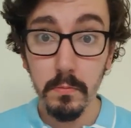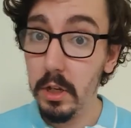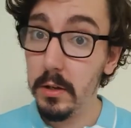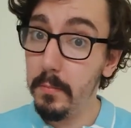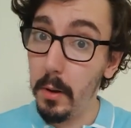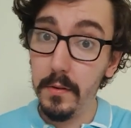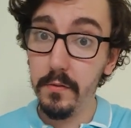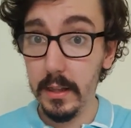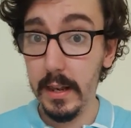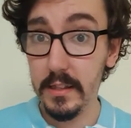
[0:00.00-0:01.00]
you can pop it
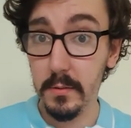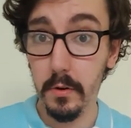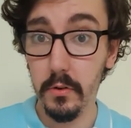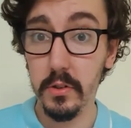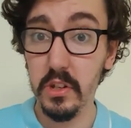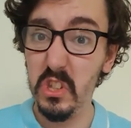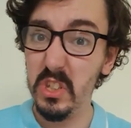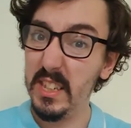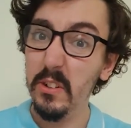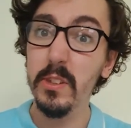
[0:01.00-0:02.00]
through the letterbox because you're
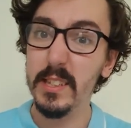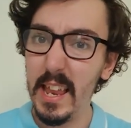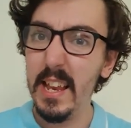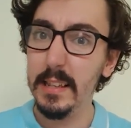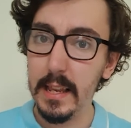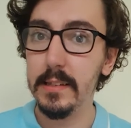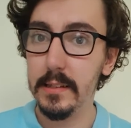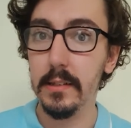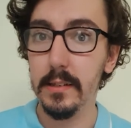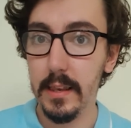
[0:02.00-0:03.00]
still staying
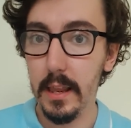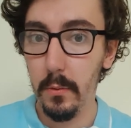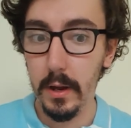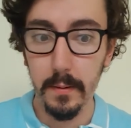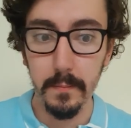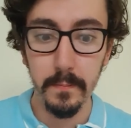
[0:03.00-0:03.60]
distance that way.